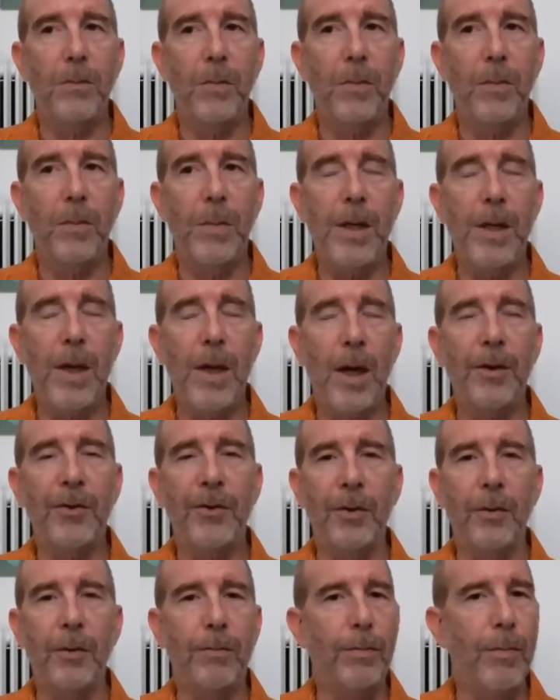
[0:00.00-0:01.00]
he has
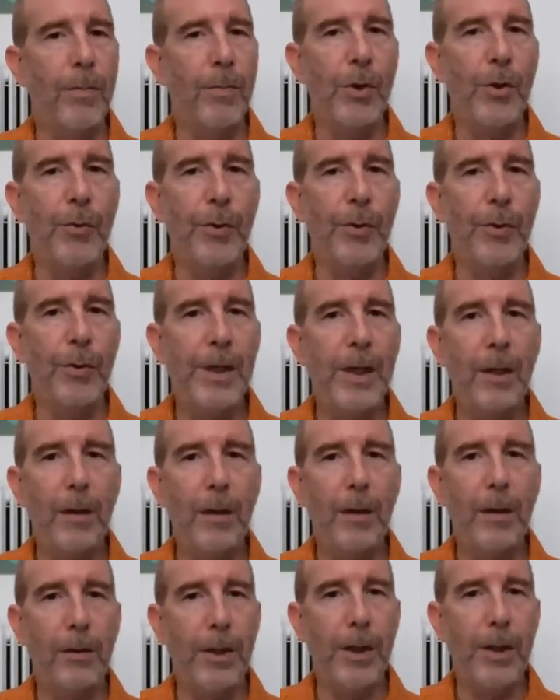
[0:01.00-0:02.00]
a
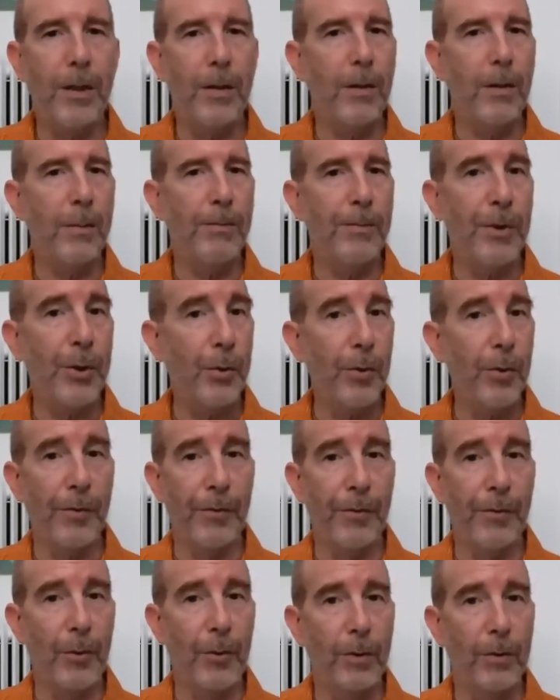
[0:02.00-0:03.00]
uniquely
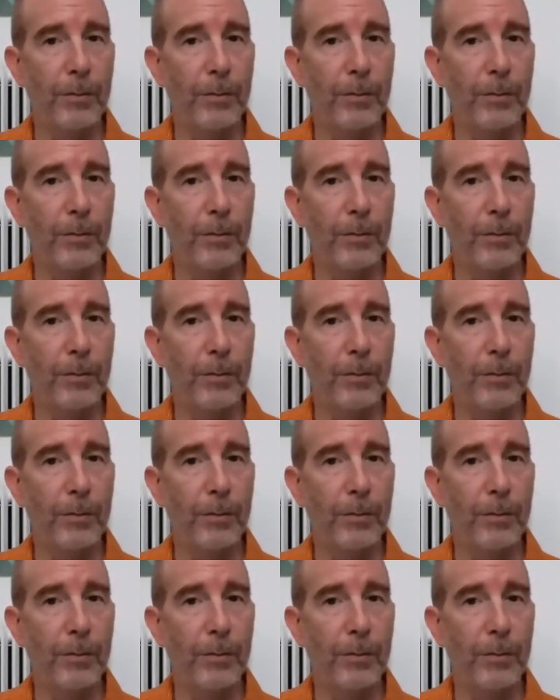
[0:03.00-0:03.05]
beautiful